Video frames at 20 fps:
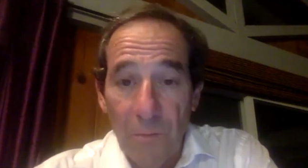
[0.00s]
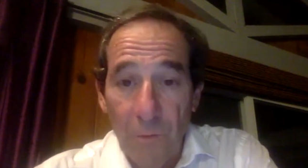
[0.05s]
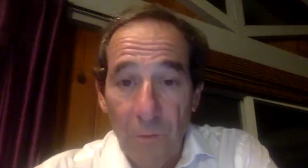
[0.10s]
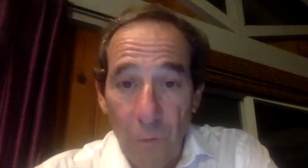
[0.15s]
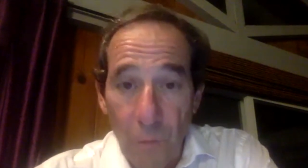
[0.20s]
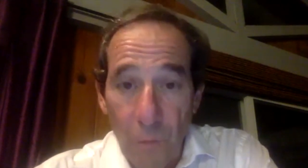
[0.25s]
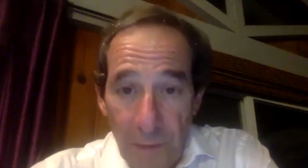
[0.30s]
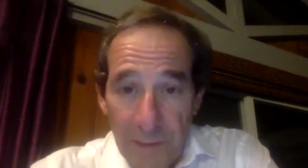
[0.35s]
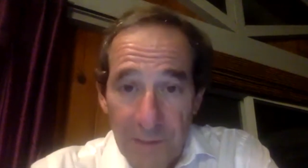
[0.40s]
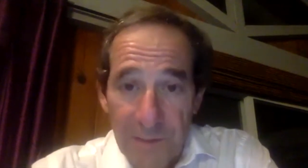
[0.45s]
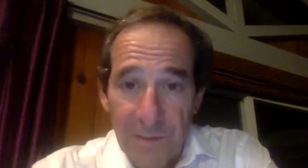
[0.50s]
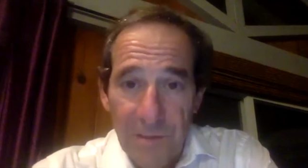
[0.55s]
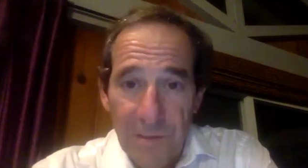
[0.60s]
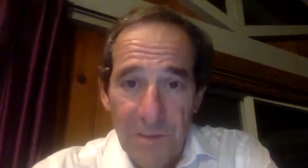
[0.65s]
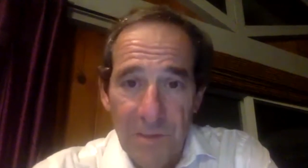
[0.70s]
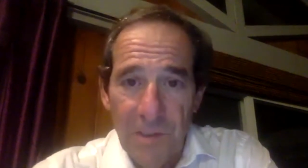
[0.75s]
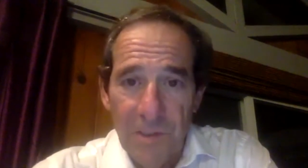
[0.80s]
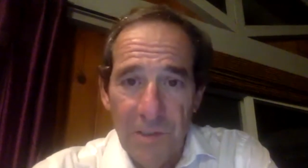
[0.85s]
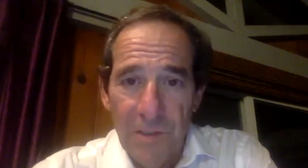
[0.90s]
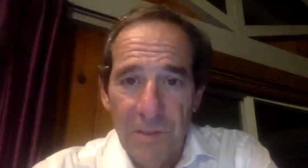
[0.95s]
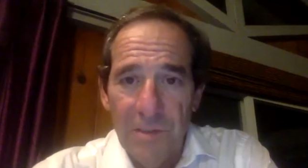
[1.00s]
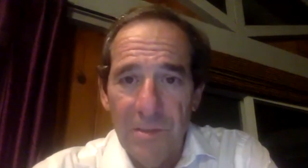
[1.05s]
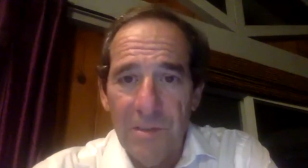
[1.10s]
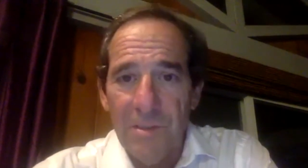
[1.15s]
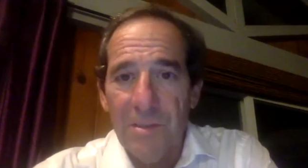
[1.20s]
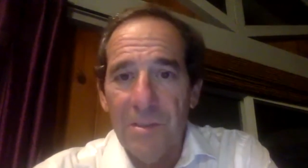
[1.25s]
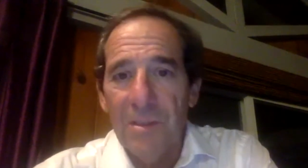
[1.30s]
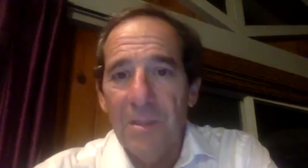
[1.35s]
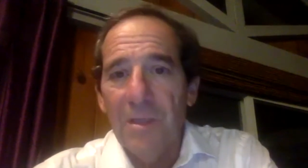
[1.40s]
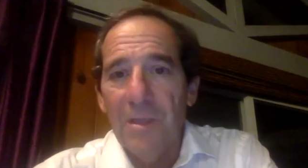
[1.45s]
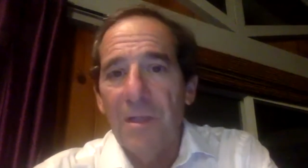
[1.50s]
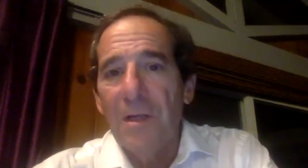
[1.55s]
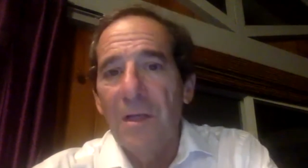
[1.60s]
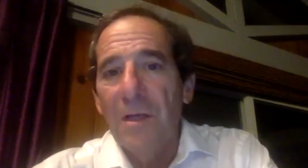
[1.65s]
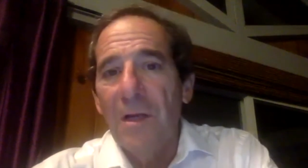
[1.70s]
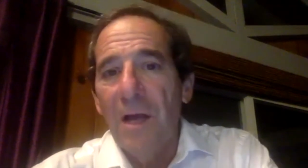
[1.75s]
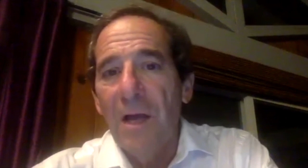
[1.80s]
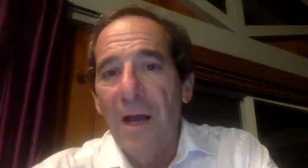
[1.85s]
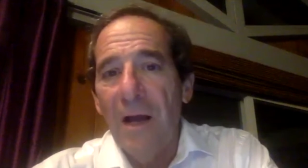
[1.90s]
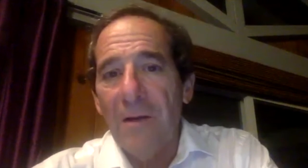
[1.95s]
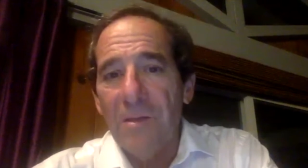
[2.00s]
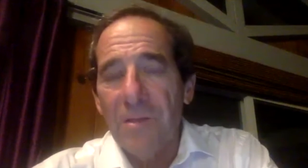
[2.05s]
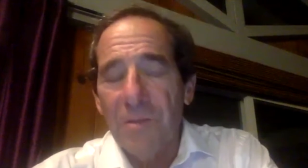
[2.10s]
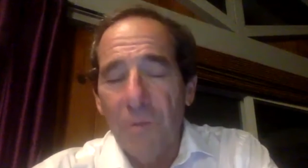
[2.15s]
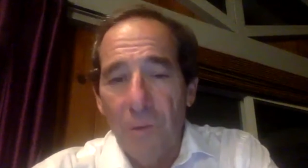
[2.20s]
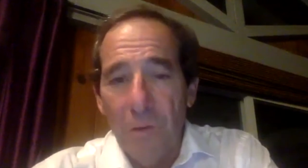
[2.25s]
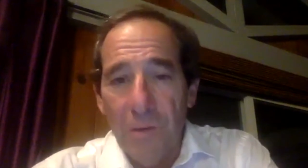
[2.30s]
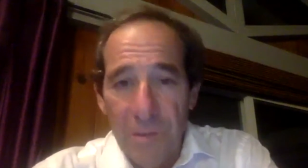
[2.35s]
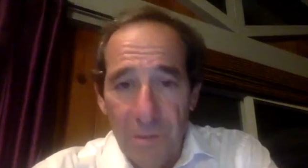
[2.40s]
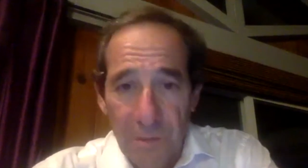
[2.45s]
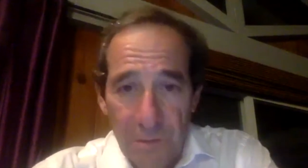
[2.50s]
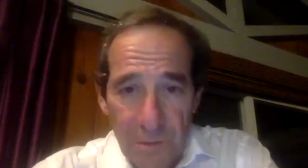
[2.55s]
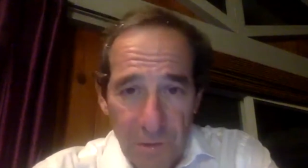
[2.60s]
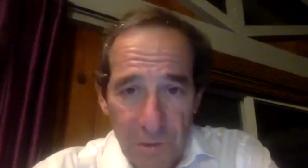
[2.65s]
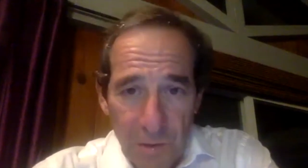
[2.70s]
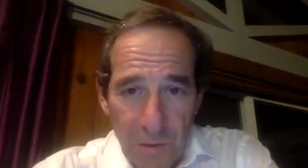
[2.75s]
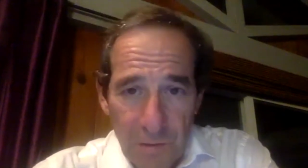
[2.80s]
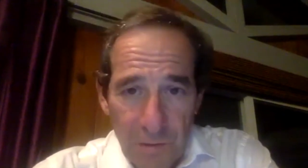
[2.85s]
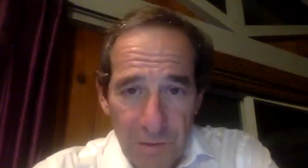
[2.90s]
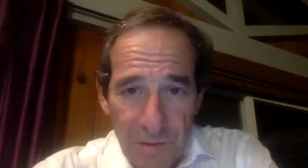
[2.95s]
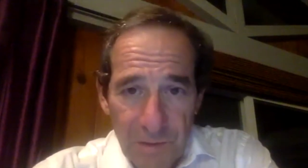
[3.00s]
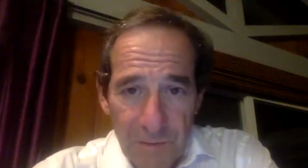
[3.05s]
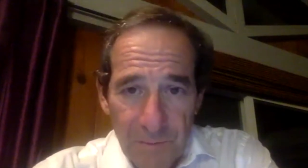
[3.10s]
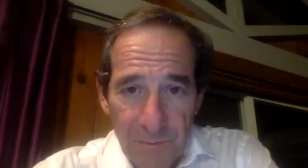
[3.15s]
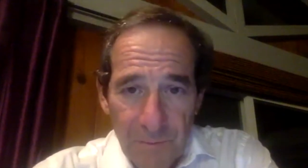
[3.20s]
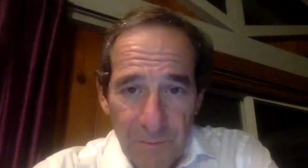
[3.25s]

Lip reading: who makes decisions, how stories are chosen,